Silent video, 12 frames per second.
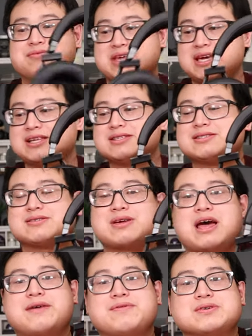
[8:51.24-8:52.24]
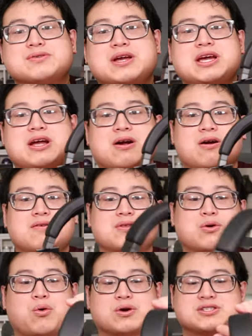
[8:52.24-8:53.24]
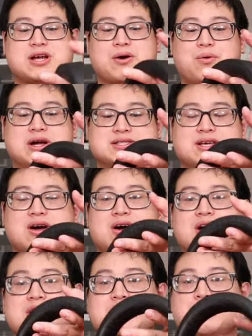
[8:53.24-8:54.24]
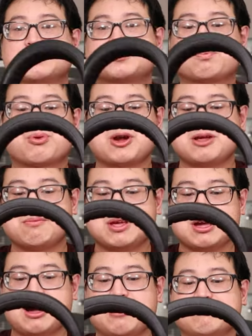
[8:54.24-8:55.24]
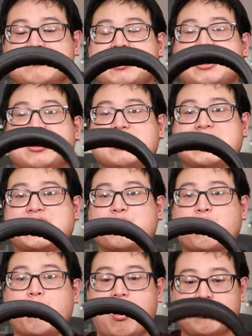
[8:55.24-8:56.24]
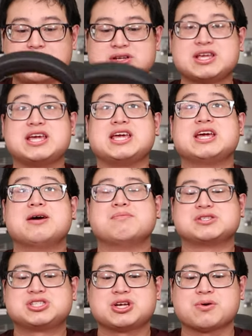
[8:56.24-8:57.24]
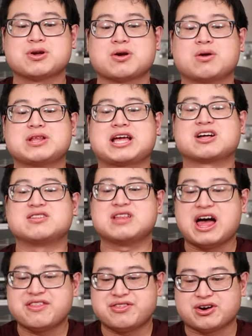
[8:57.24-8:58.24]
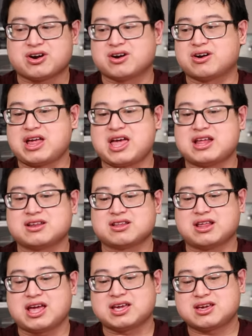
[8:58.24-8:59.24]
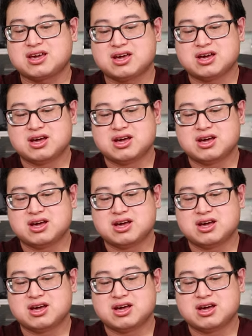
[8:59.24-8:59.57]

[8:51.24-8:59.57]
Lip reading: These headphones right here, the Corsair ones, use premium like quality material like leather and like